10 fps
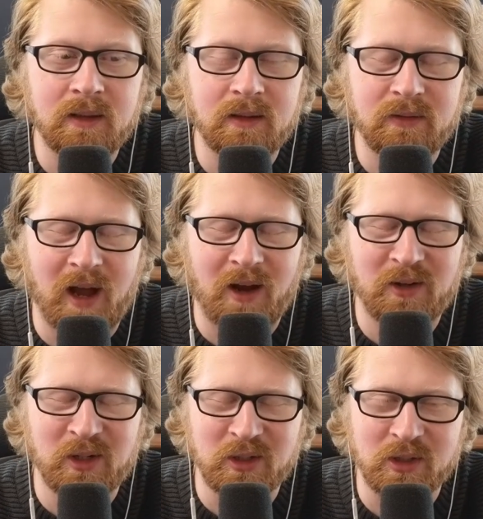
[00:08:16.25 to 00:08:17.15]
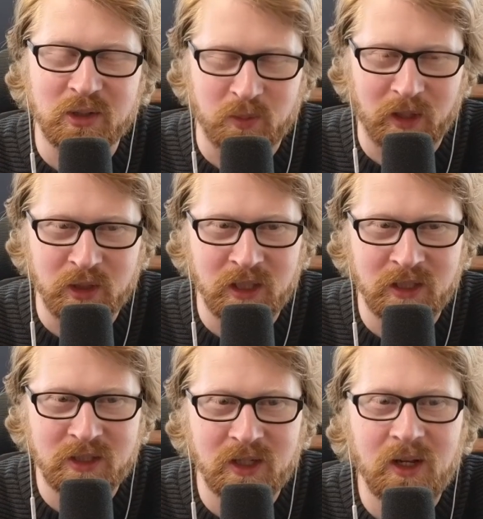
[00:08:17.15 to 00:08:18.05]
founders
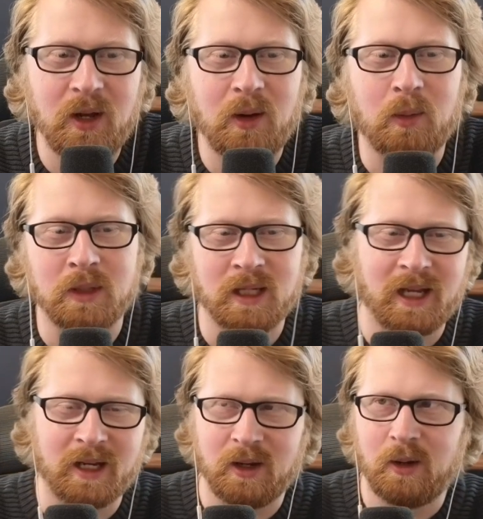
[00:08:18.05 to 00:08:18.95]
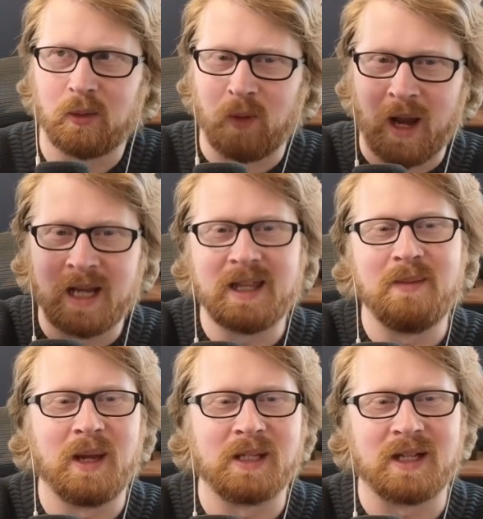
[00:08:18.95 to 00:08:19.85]
spreadsheets where they like rank
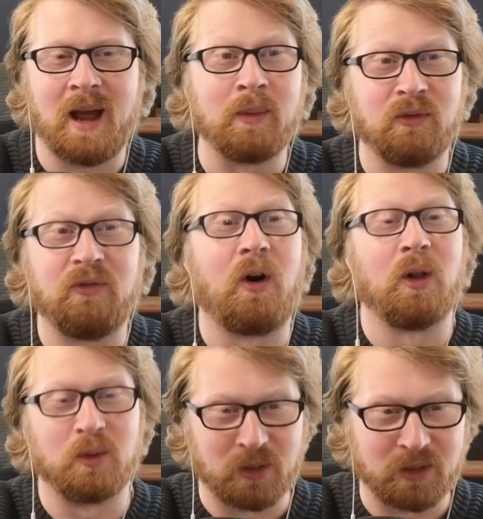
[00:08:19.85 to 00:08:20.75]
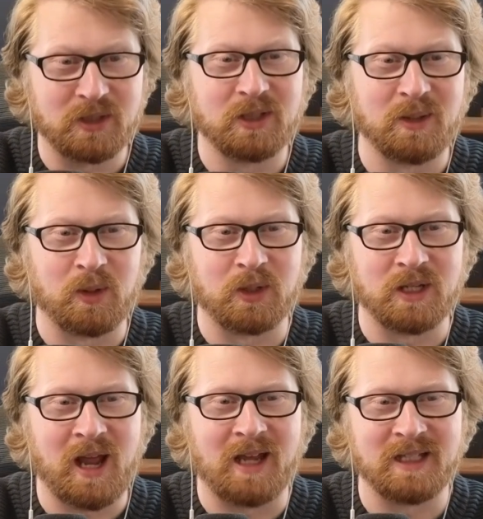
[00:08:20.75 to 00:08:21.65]
them based on how many followers the
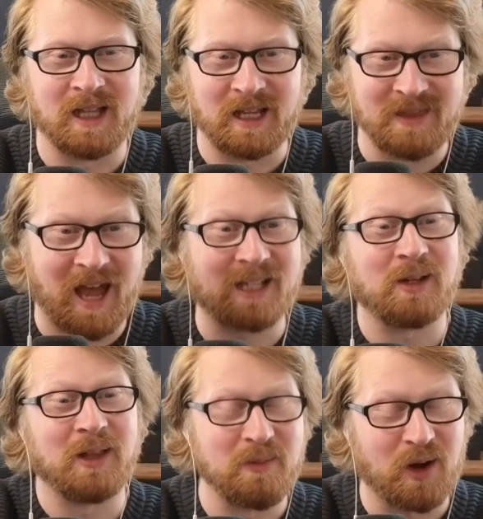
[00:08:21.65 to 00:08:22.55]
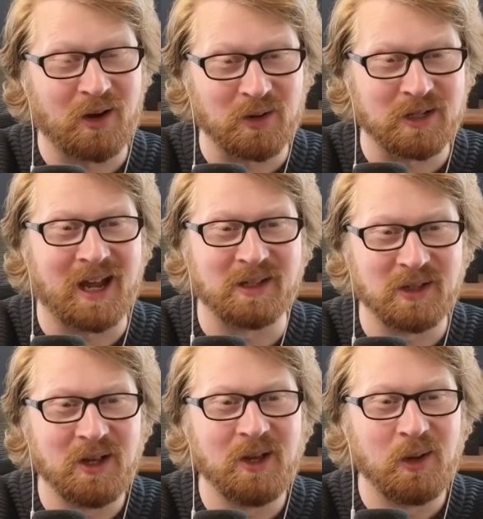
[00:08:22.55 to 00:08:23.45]
person has. And like that's how they prioritize
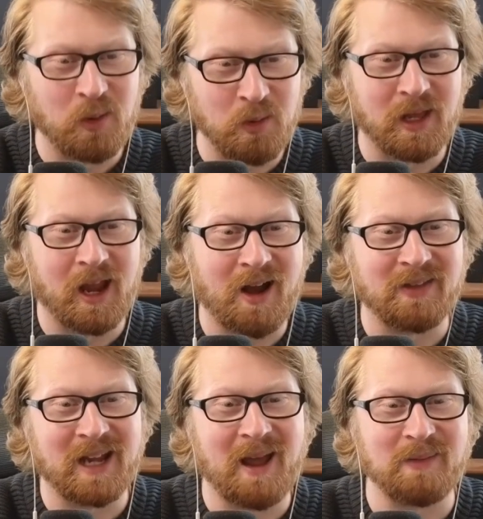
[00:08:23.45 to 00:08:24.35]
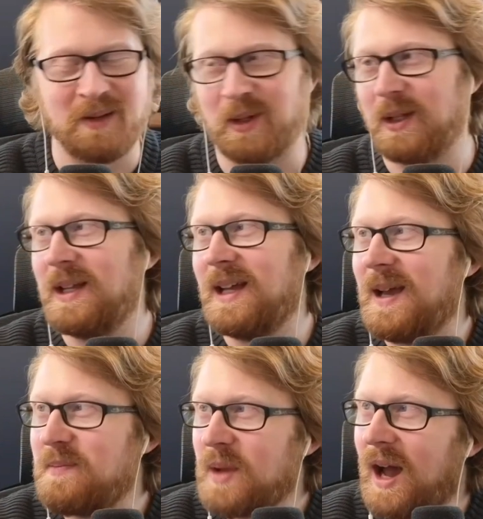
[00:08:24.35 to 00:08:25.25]
who they have on the cap table.
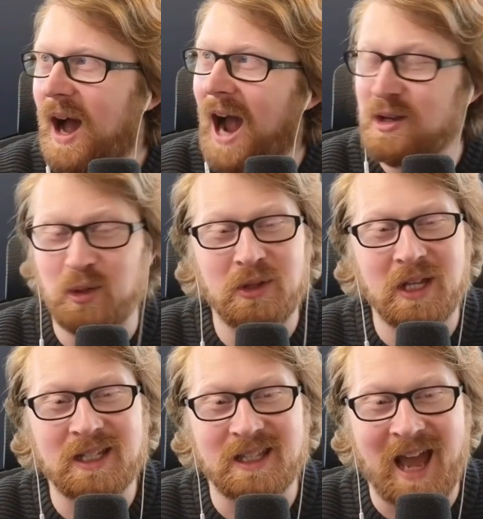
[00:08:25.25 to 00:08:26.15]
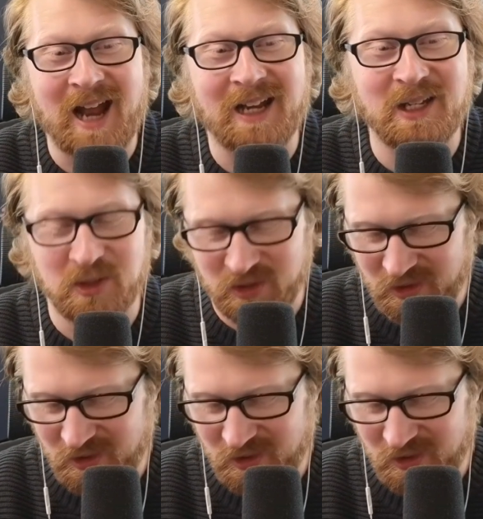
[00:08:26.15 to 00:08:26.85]
I do think that is